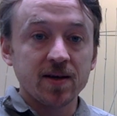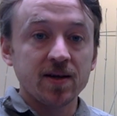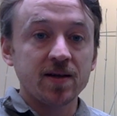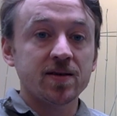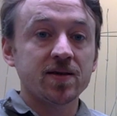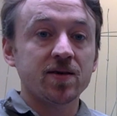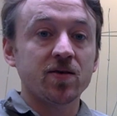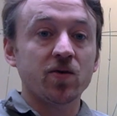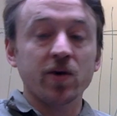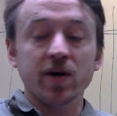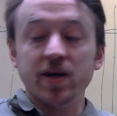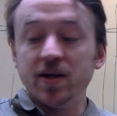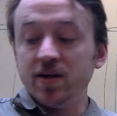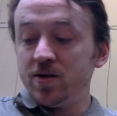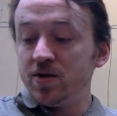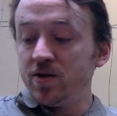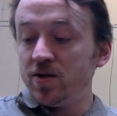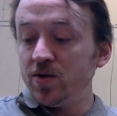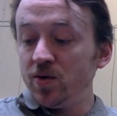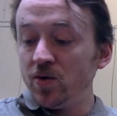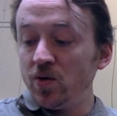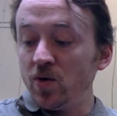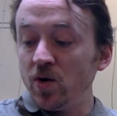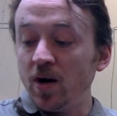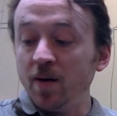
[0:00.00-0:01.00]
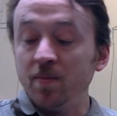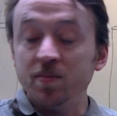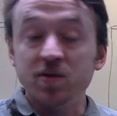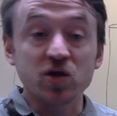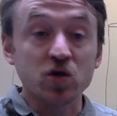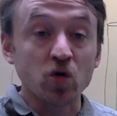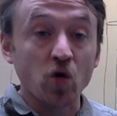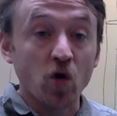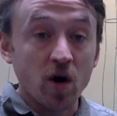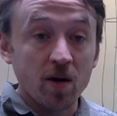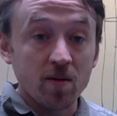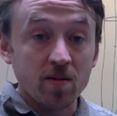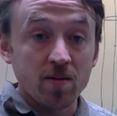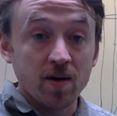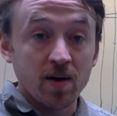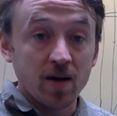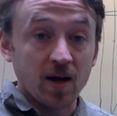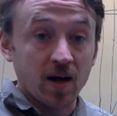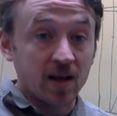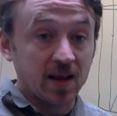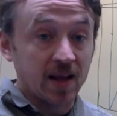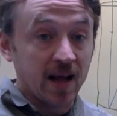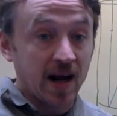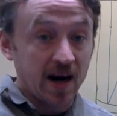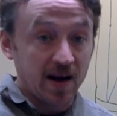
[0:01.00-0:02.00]
It's going to absorb
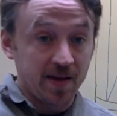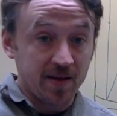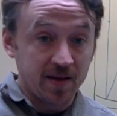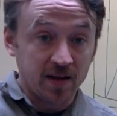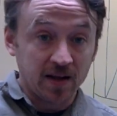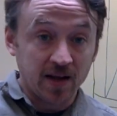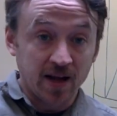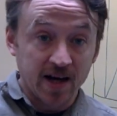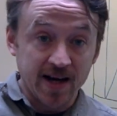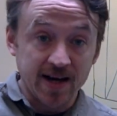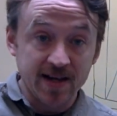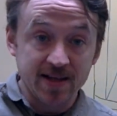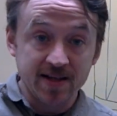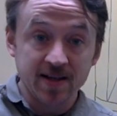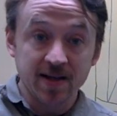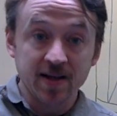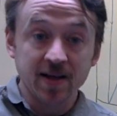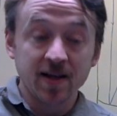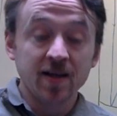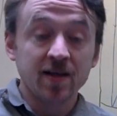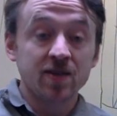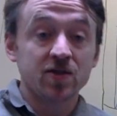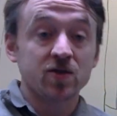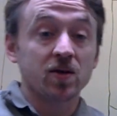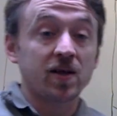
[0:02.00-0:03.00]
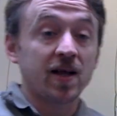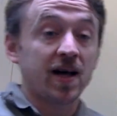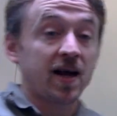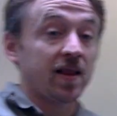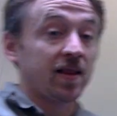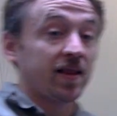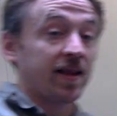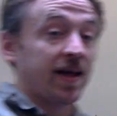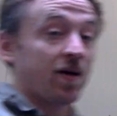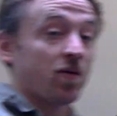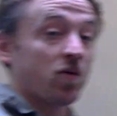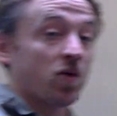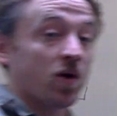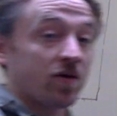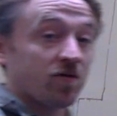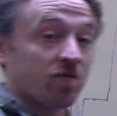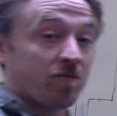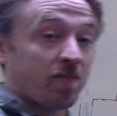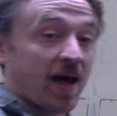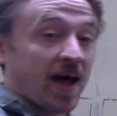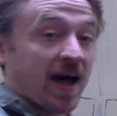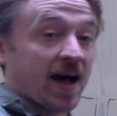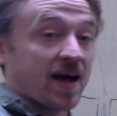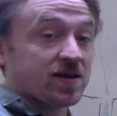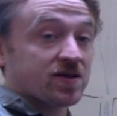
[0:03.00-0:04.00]
a lot of the light, so a lot of the light won't even
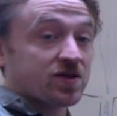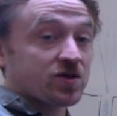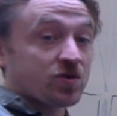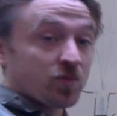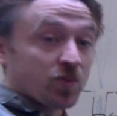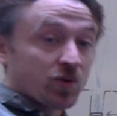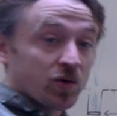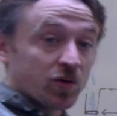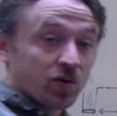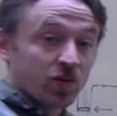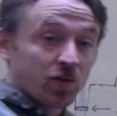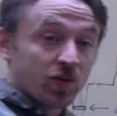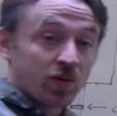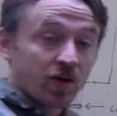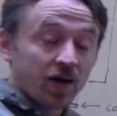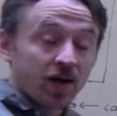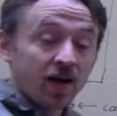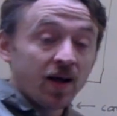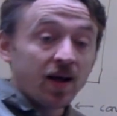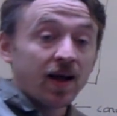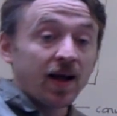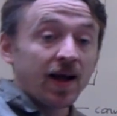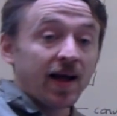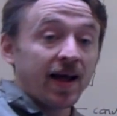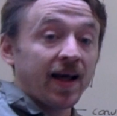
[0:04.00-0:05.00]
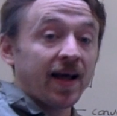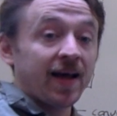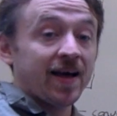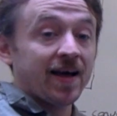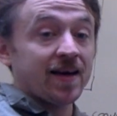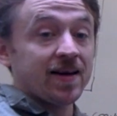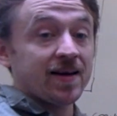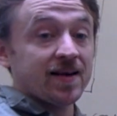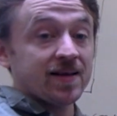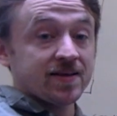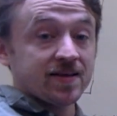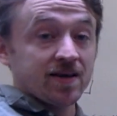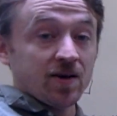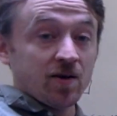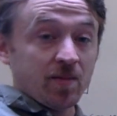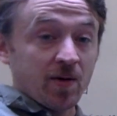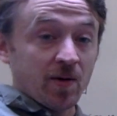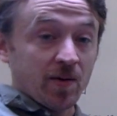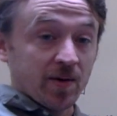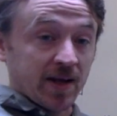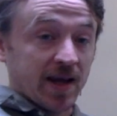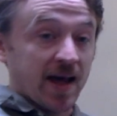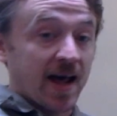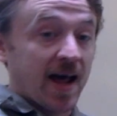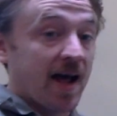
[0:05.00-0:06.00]
pass through, and it's going to be
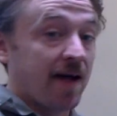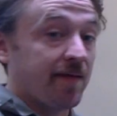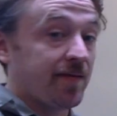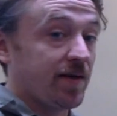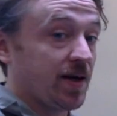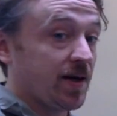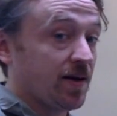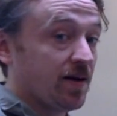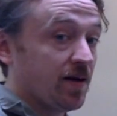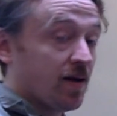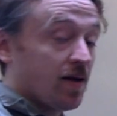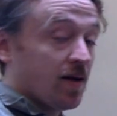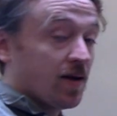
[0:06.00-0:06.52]
really heavy.